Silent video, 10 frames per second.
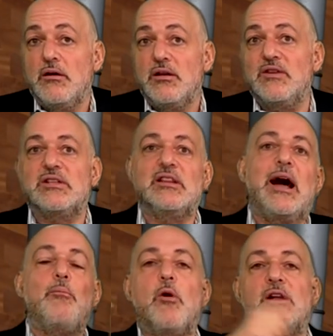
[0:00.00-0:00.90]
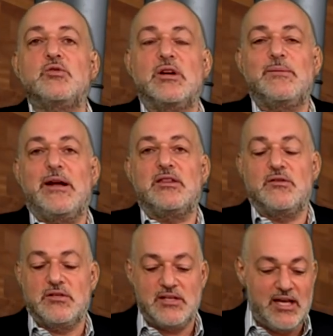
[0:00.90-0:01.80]
There's a lot more I talked about
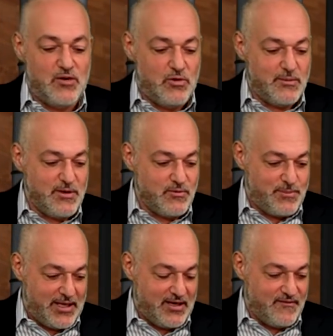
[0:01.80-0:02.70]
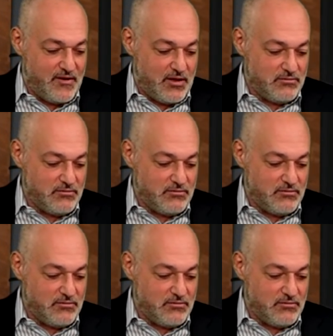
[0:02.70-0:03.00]
Thursday. I don't want to be repetitive, though.